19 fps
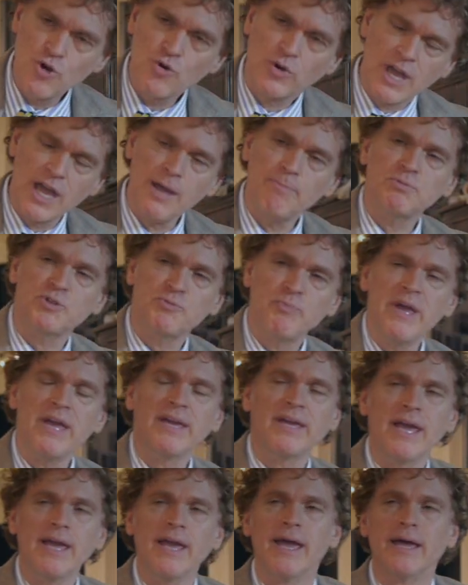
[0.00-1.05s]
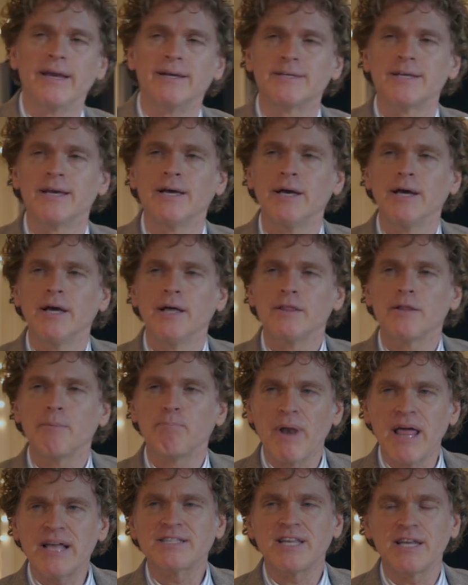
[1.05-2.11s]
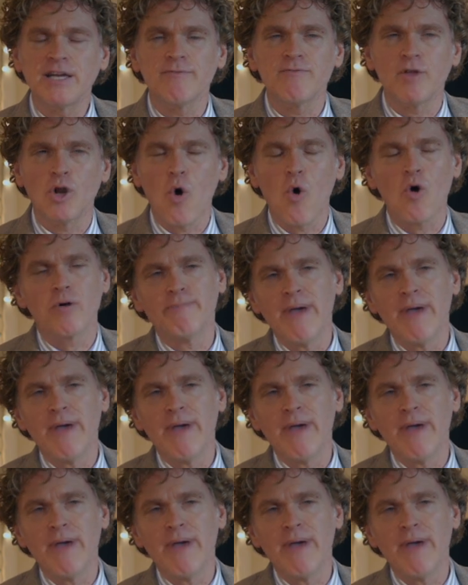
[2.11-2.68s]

you keep speaking it. The blessing of the Lord